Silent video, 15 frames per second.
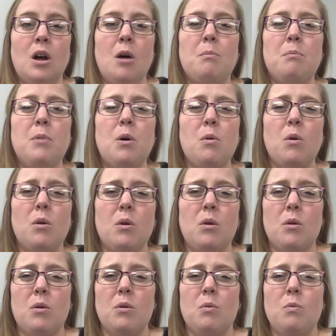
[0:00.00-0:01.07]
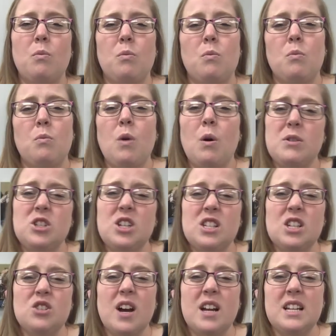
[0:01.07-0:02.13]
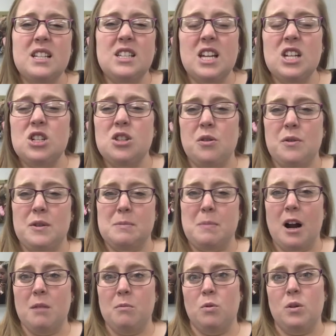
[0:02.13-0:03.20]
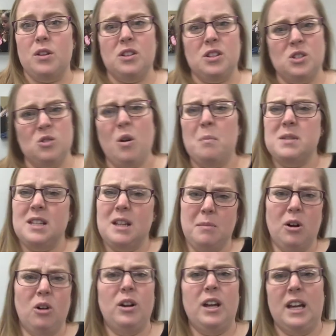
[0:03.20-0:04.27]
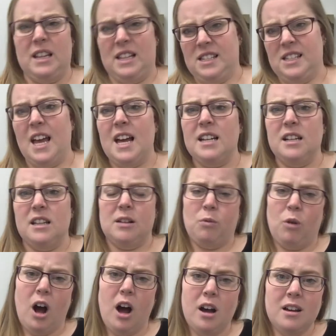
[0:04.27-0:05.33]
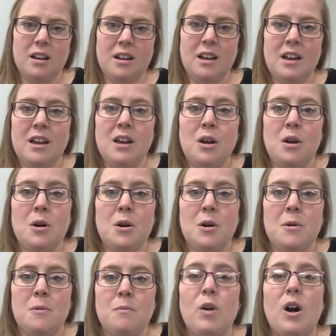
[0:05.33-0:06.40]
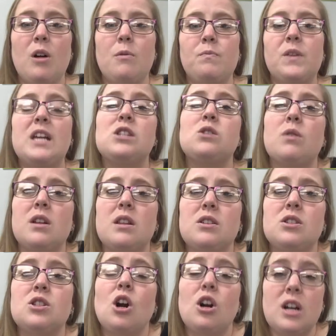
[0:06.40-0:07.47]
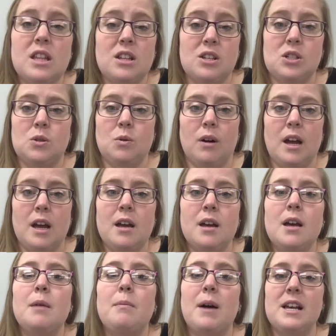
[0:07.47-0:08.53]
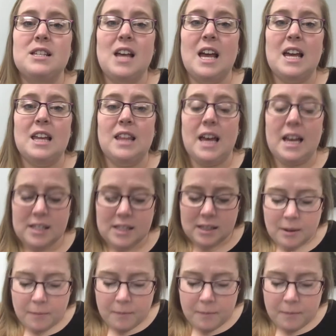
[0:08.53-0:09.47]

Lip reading: But what was Jesus trying to teach through this parable with the storms and the building and the sand and the rock? Well, he started the story by saying this: